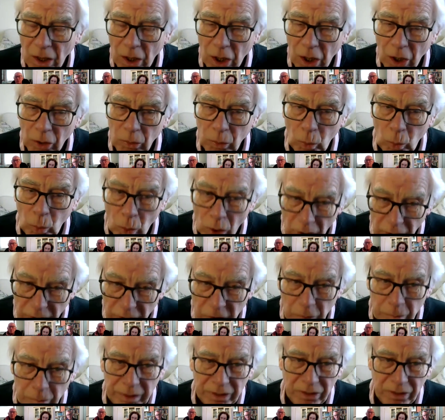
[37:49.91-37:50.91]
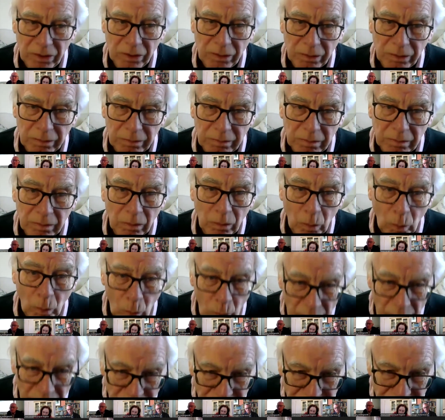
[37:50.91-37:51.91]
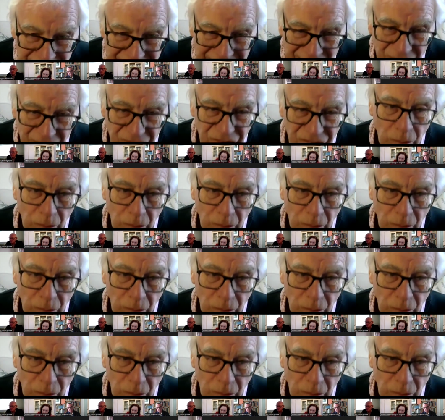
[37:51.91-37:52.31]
on what could be done with that,